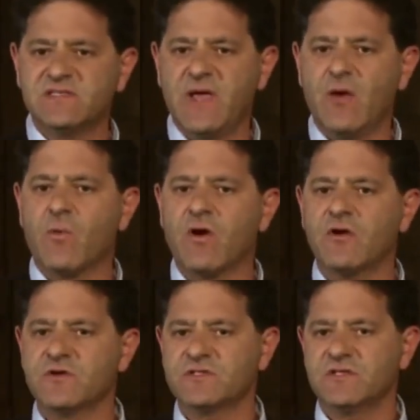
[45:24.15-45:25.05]
pay
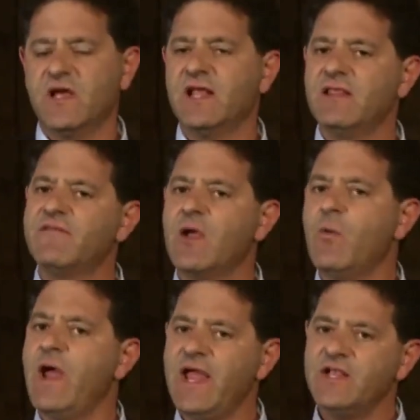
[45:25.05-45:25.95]
workers a living
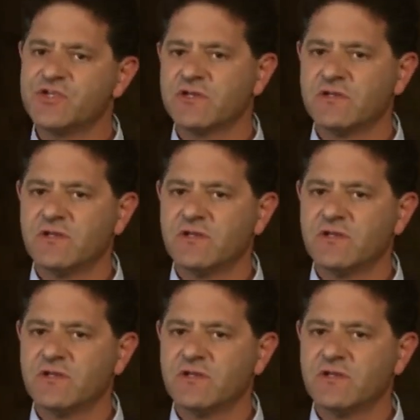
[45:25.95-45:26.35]
wage,